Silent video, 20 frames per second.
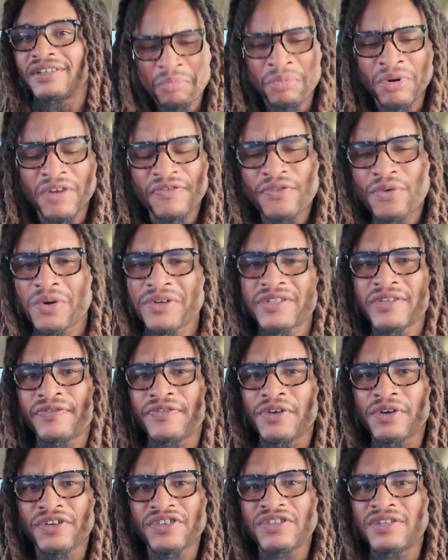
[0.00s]
But of course, if
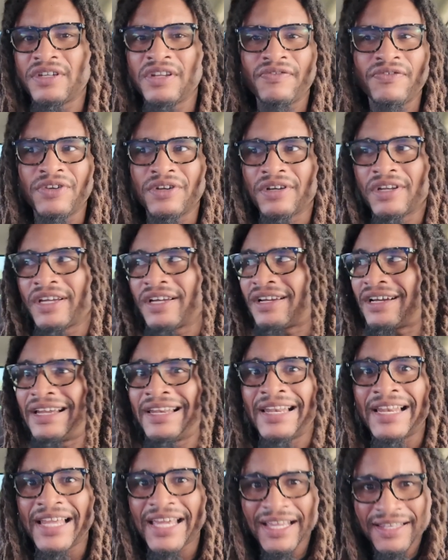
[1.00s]
you're like a
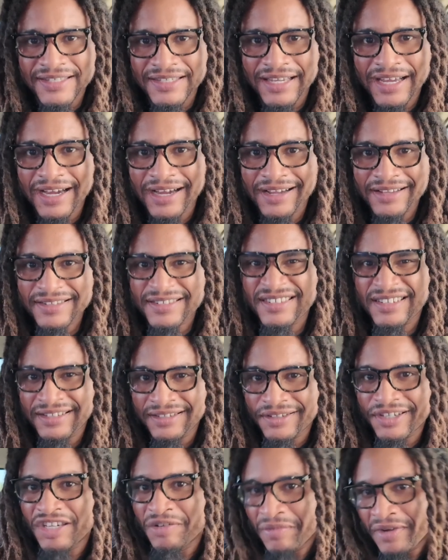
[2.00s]
lazy ass and
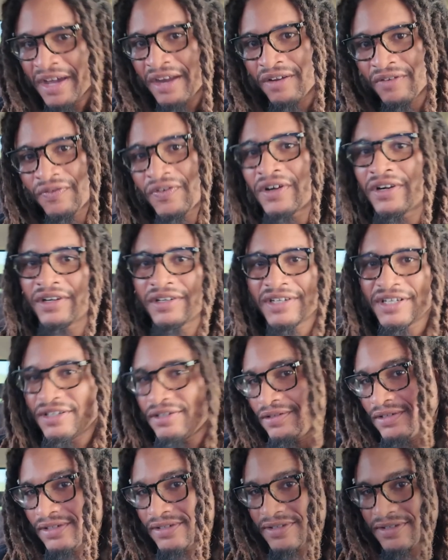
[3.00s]
you keep getting fired, then you
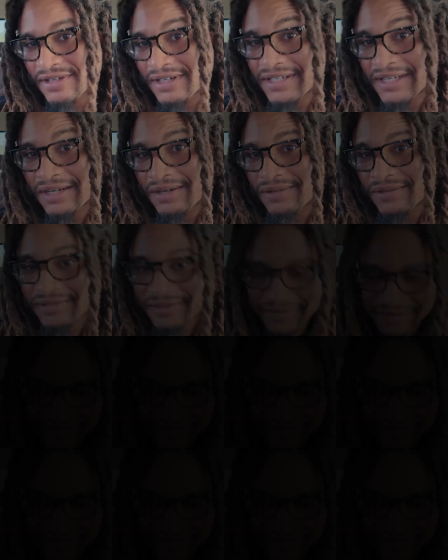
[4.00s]
need to sort that out.